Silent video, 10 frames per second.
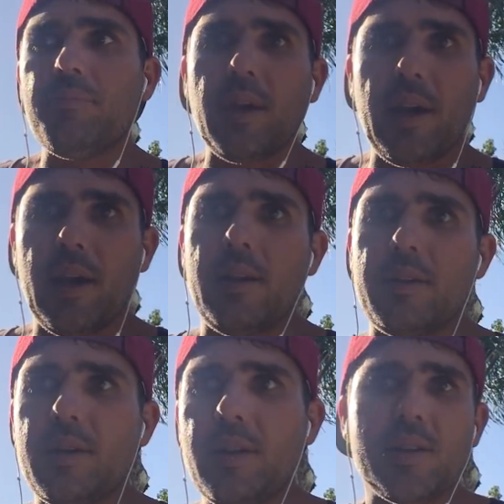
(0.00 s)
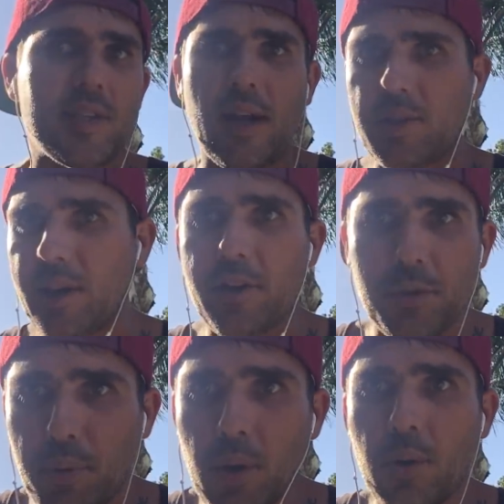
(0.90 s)
And the
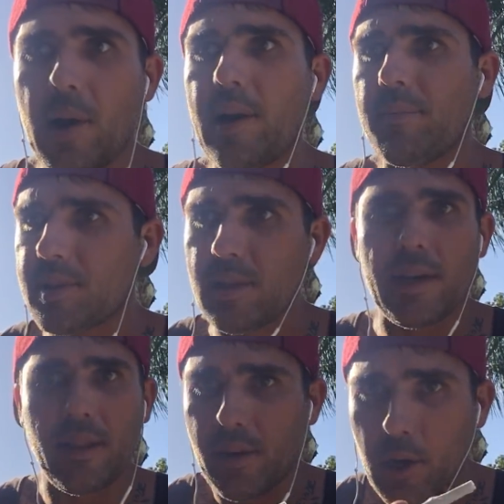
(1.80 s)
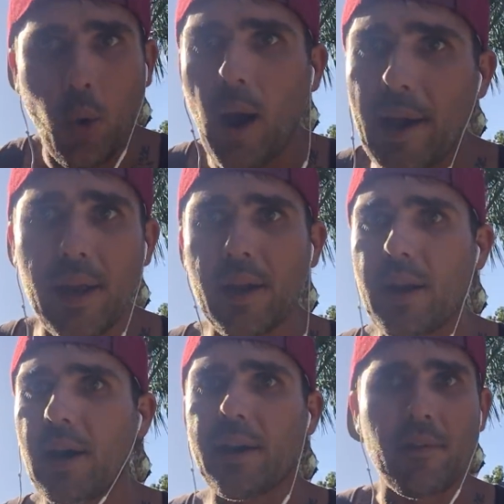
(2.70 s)
Southsiders program is like, they're quiet at
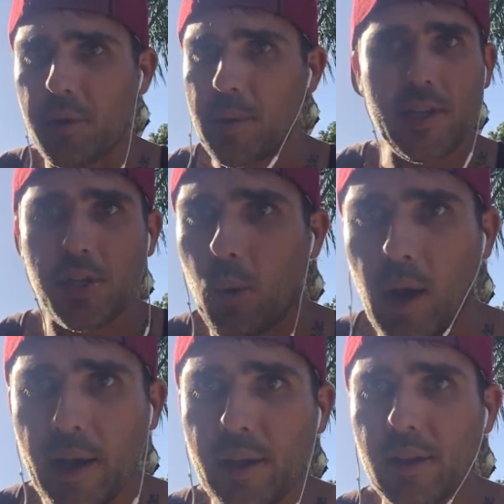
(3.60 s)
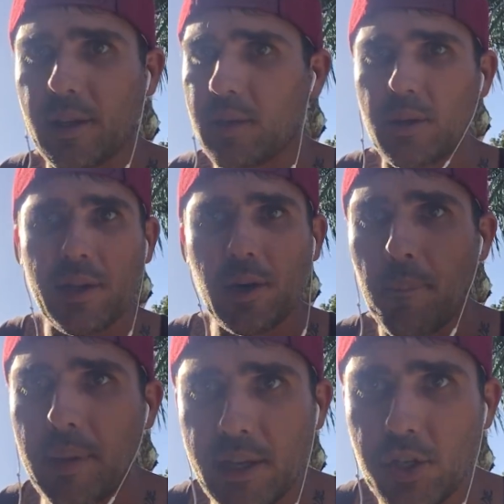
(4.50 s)
nine. Everybody's quiet. Like you can hear a
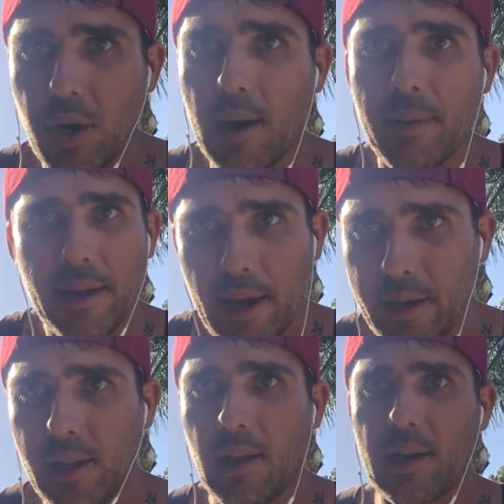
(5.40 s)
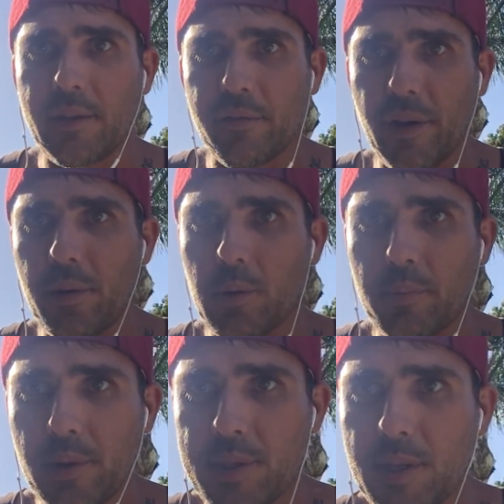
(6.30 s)
pin drop at nine o'clock in federal
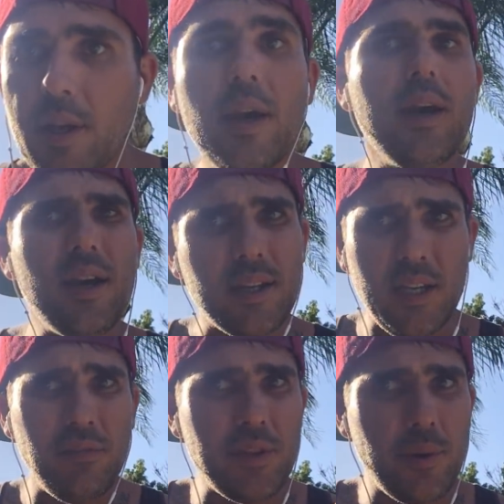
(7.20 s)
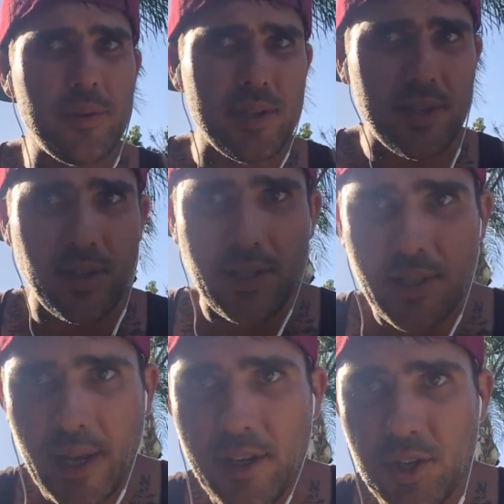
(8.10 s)
prison. And even though this is a
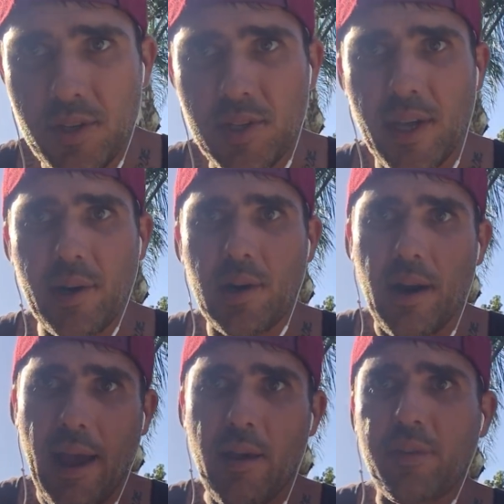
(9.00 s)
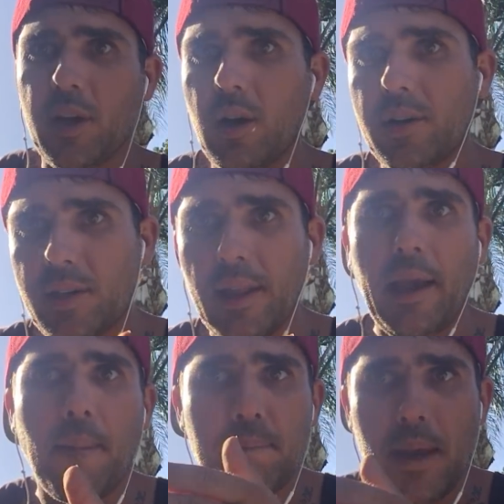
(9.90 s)
detention center and I haven't gone to
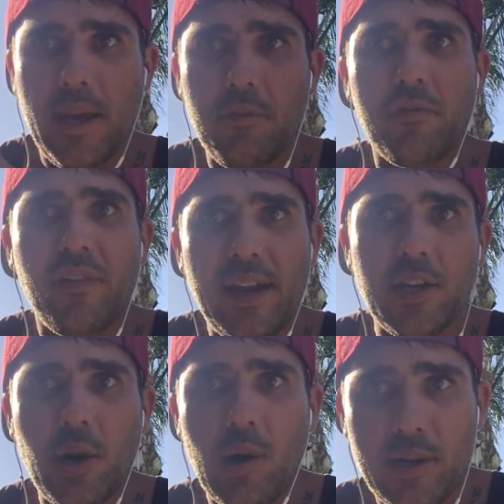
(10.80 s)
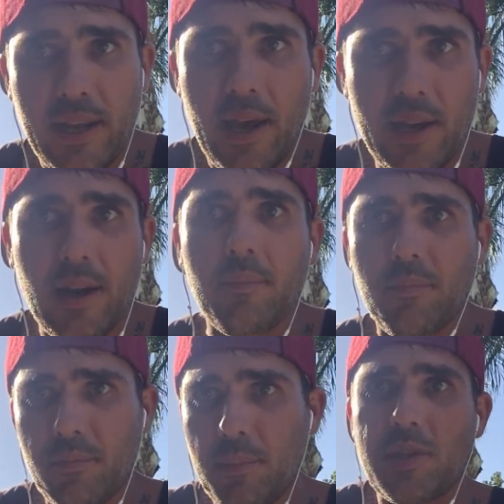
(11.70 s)
like a main fed yard yet,
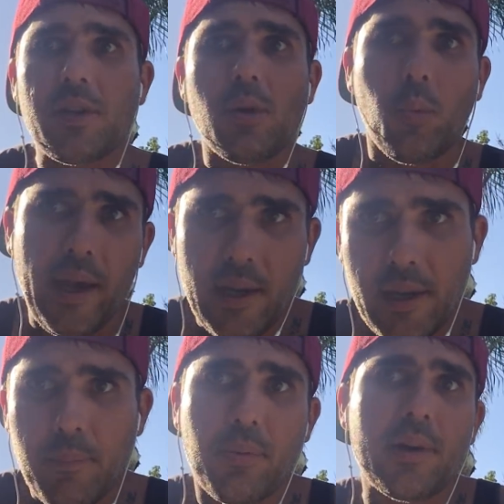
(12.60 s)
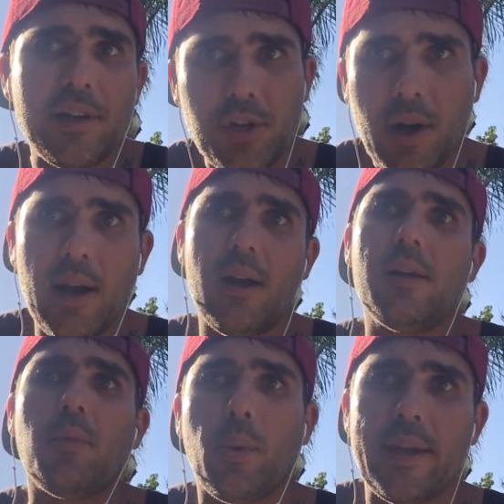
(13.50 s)
I'm I'm still awaiting
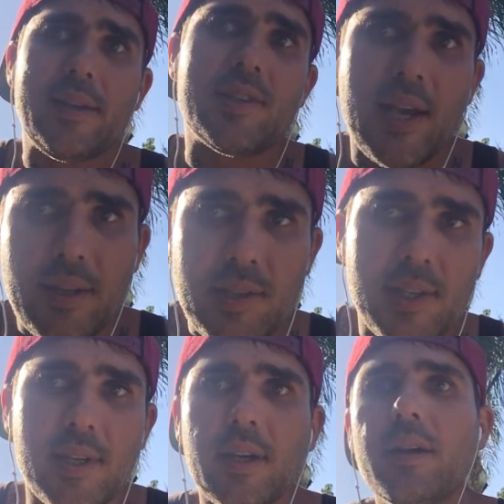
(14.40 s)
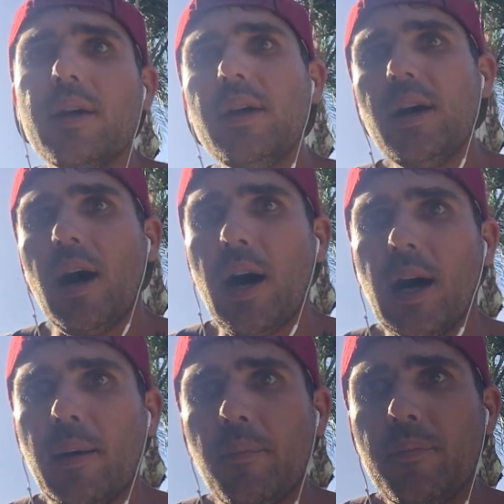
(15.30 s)
pretrial, I'm awaiting sentencing.
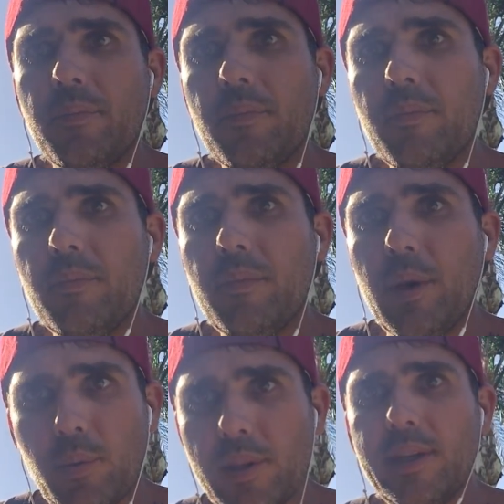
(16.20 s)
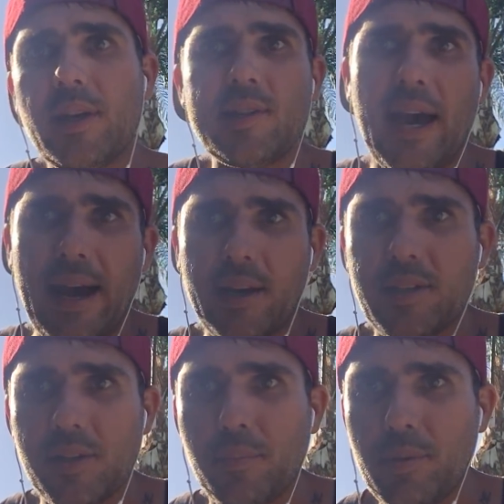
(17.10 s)
Um, it really does
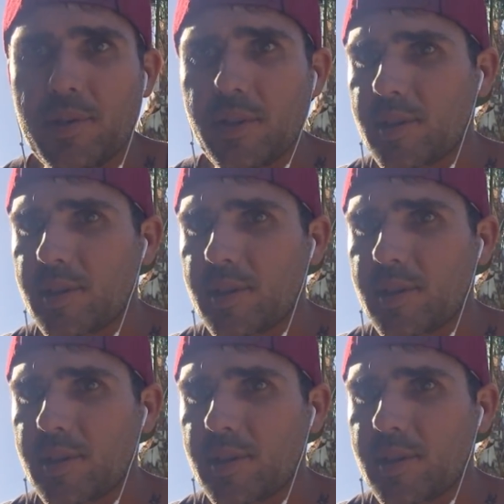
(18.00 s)
act as a prison.